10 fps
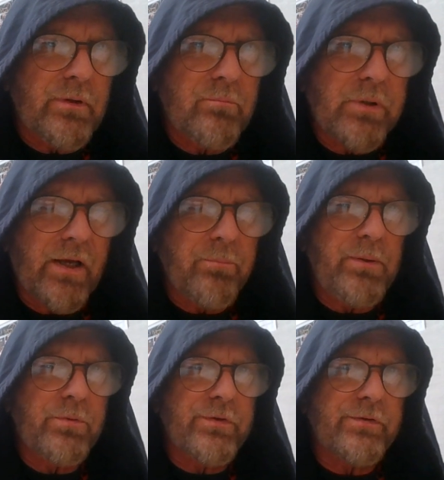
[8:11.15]
Black
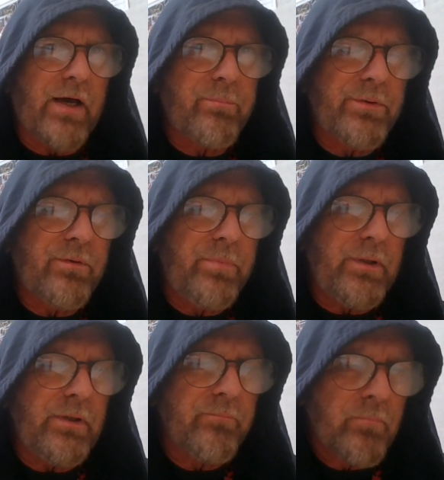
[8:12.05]
people just happen to
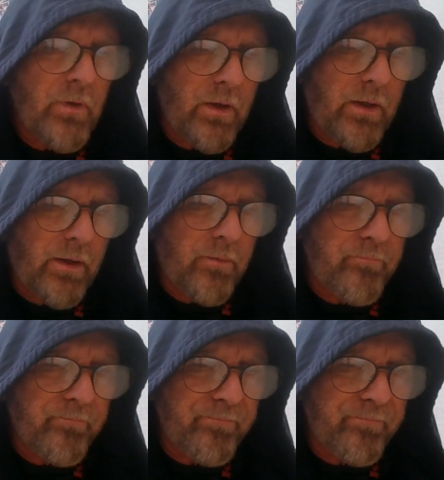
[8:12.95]
be um,